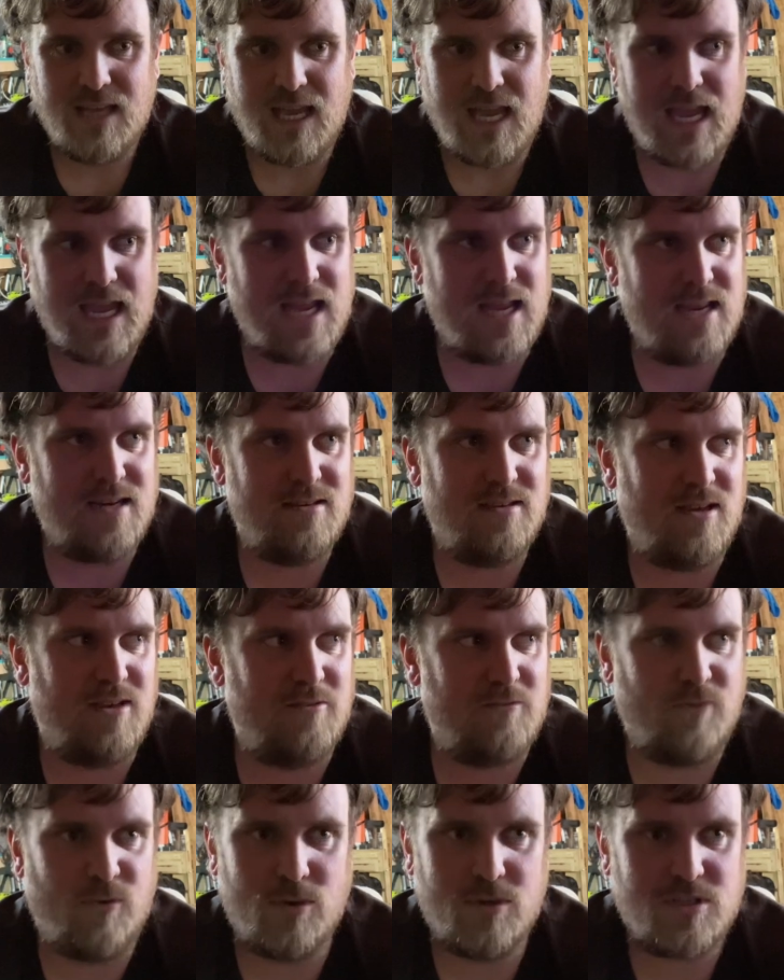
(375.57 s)
And
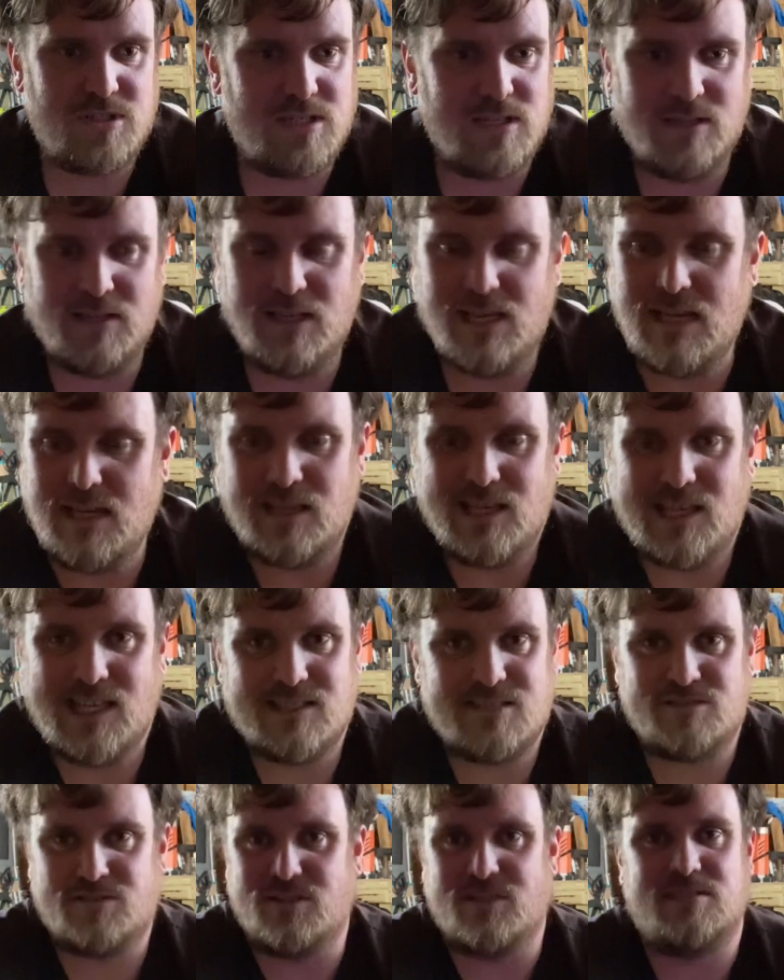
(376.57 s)
unfortunately,
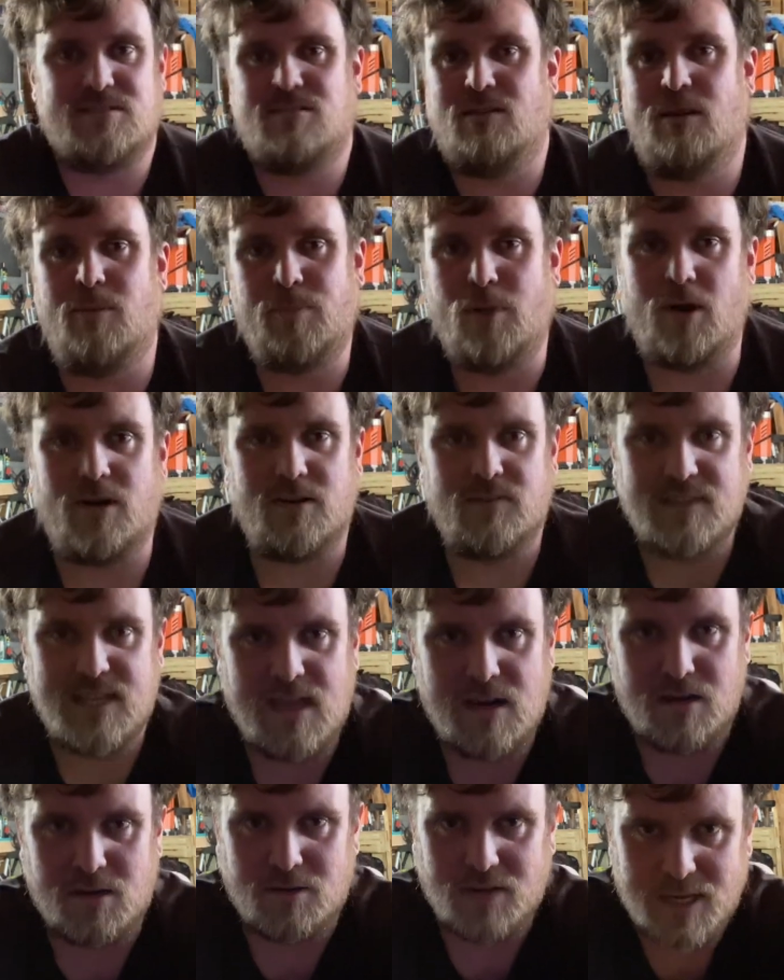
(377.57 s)
it's just a part of
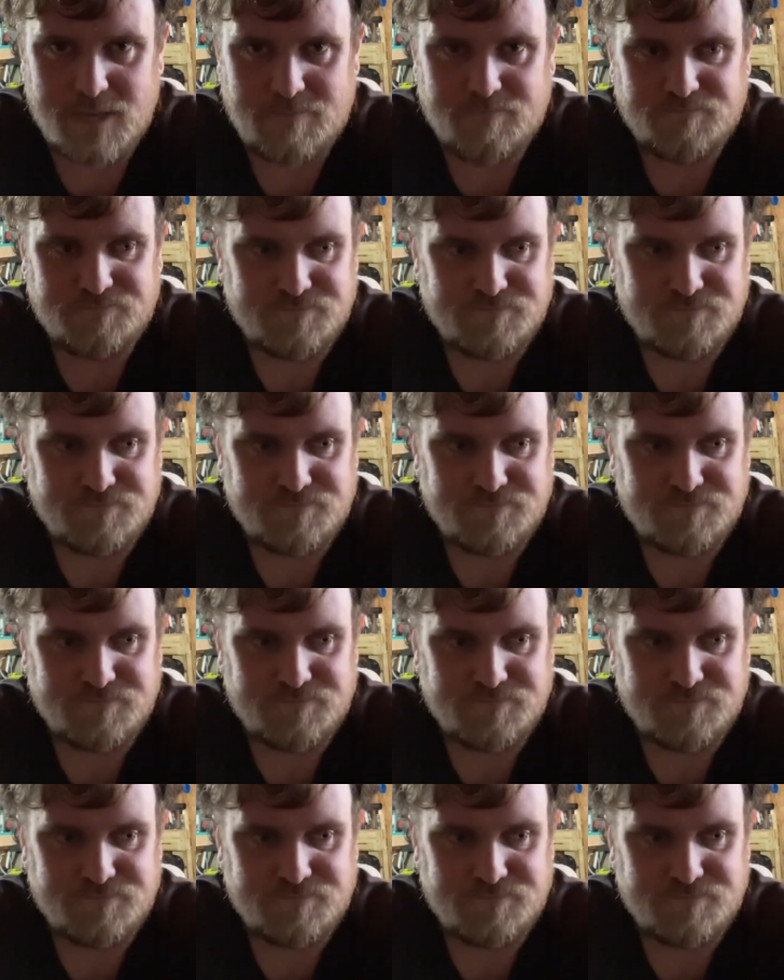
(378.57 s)
the internet.